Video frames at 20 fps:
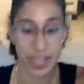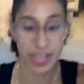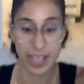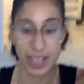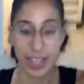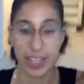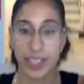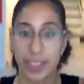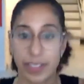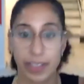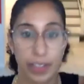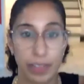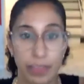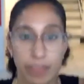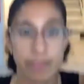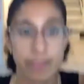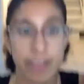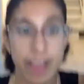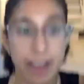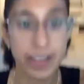is
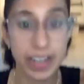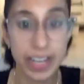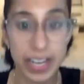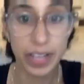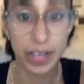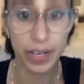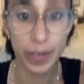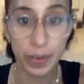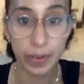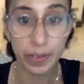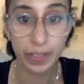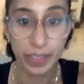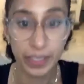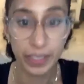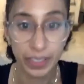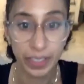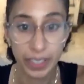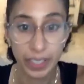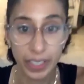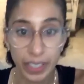very new,
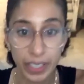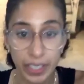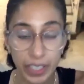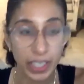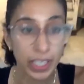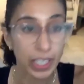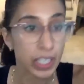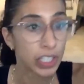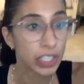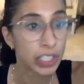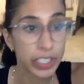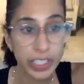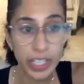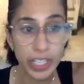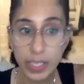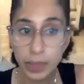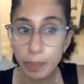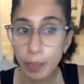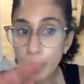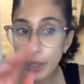
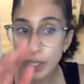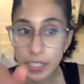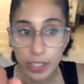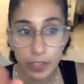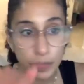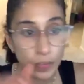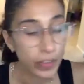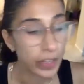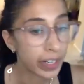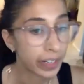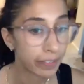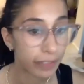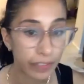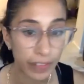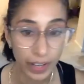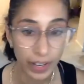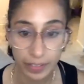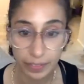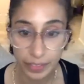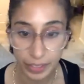just point your foot in
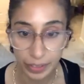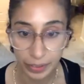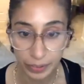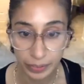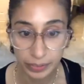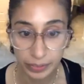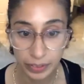front of you.